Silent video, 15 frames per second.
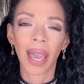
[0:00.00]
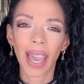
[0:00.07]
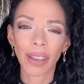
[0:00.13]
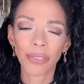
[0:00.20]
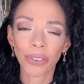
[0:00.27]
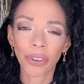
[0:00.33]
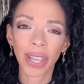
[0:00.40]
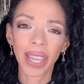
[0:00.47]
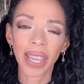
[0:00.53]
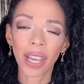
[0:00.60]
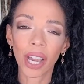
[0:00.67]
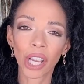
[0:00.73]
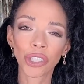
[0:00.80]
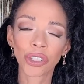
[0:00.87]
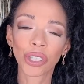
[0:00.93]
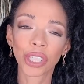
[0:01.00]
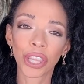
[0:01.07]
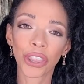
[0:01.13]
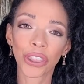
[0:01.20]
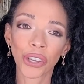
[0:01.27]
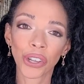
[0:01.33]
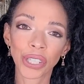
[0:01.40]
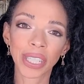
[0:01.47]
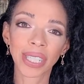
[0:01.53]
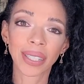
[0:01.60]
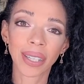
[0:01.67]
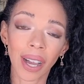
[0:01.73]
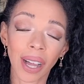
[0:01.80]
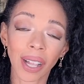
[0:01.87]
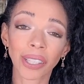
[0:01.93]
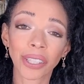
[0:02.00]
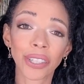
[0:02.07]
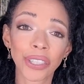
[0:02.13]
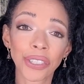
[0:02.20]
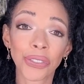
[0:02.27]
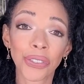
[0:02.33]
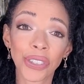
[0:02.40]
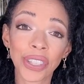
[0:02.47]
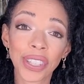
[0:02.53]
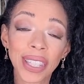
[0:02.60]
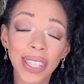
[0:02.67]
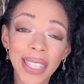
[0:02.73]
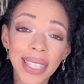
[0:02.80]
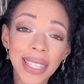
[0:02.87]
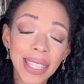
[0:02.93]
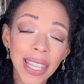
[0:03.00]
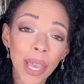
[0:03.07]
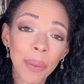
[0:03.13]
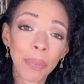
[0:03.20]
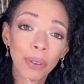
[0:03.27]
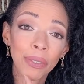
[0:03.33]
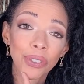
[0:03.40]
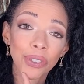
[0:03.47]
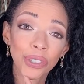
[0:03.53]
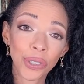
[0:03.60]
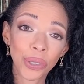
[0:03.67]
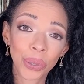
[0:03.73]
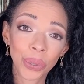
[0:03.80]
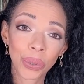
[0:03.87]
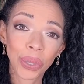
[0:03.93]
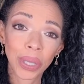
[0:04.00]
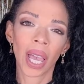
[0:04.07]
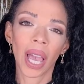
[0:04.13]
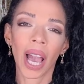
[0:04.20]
And for $830 for this type of shoe,